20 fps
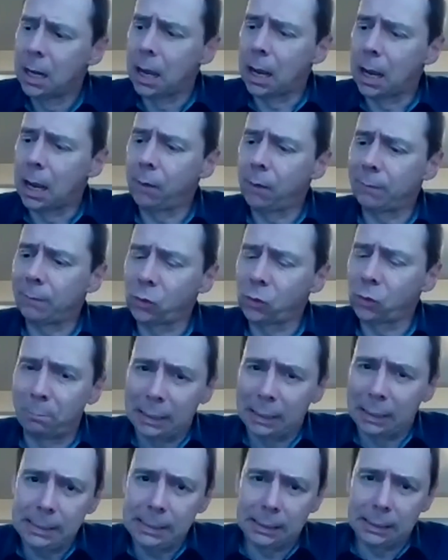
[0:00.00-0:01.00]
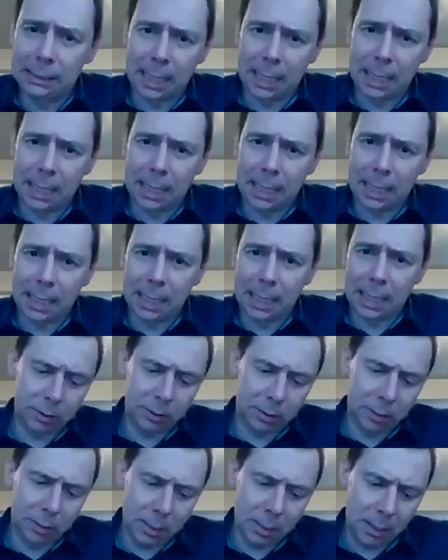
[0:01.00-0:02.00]
We haven't completed that since
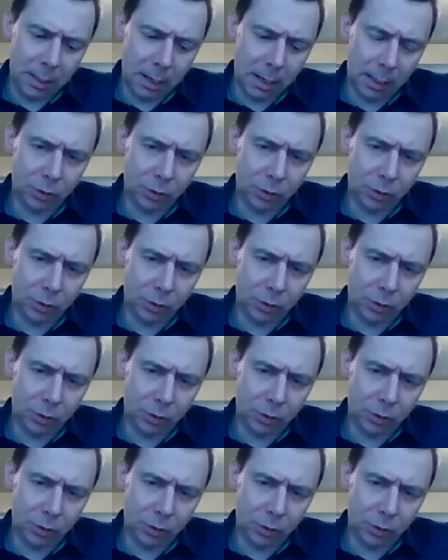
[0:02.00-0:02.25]
the